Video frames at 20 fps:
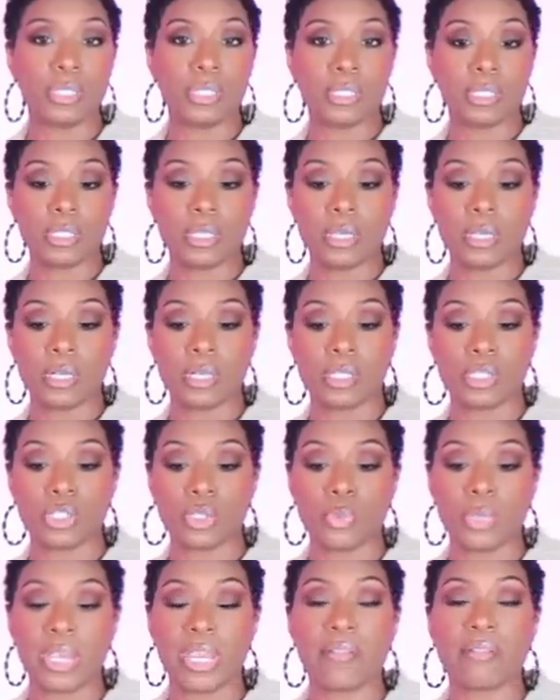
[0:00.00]
this look.
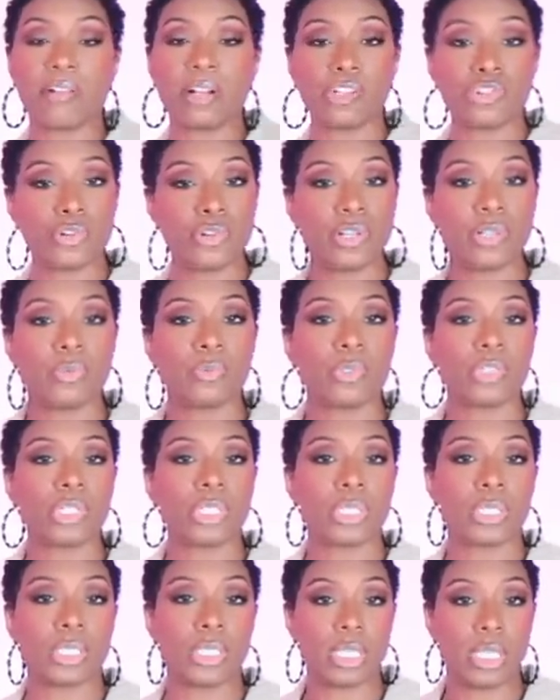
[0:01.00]
So we have our trend, which
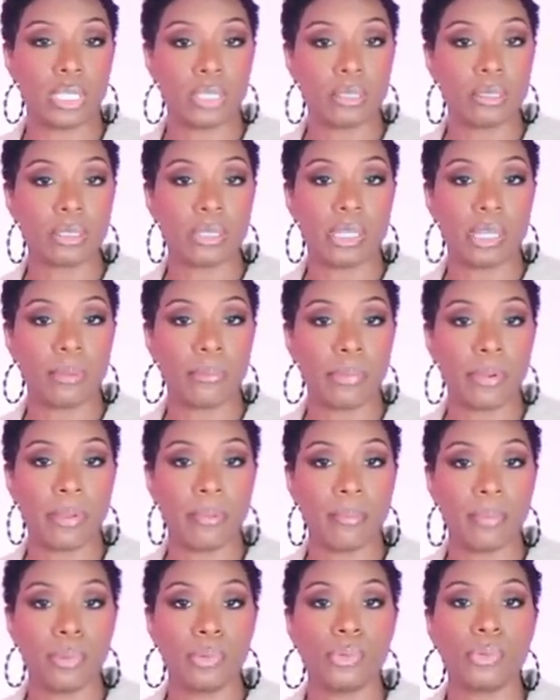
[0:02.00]
is the yellow snake
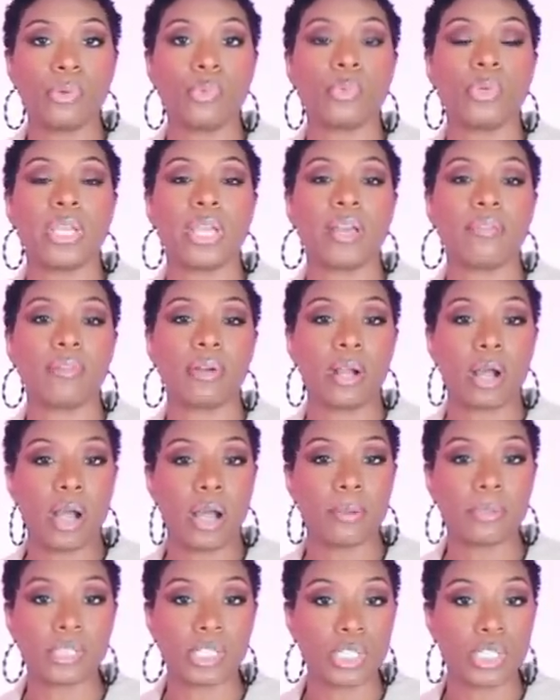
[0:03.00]
print boot. We have our
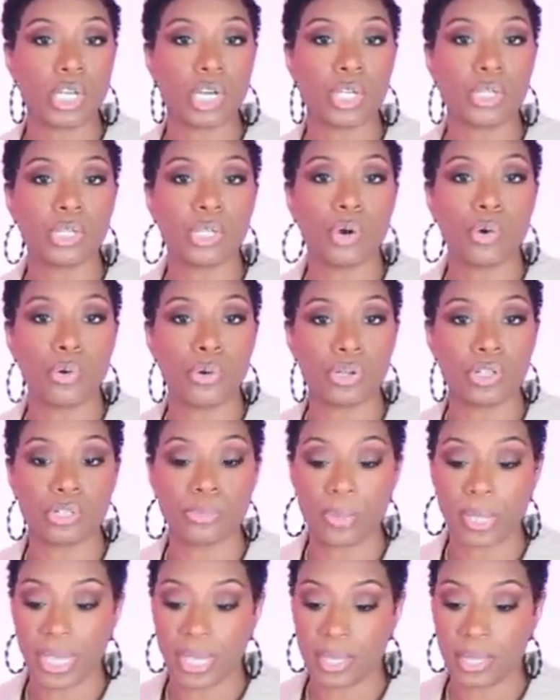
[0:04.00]
options on the
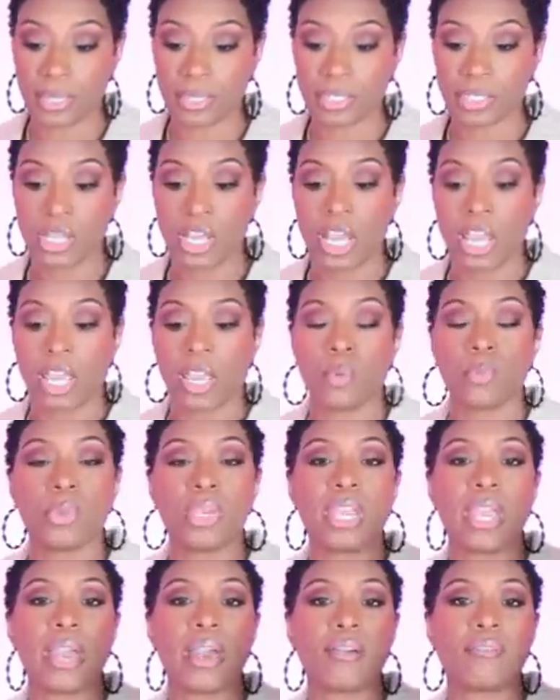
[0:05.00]
orange pants, and
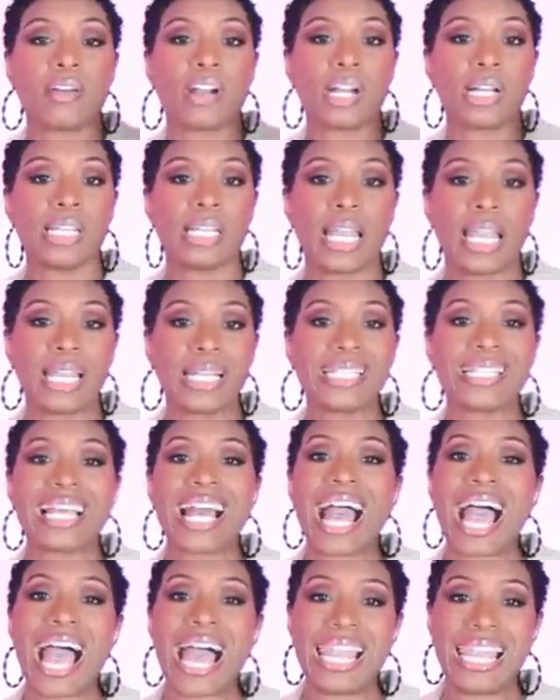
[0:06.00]
we have our nice
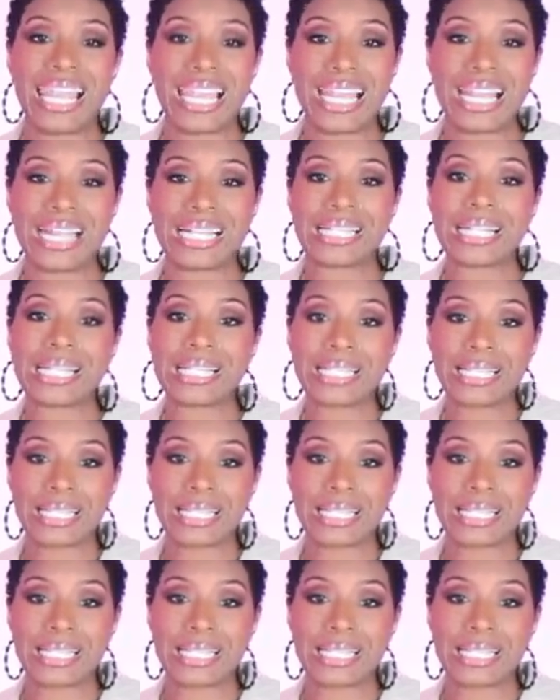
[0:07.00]
eyelash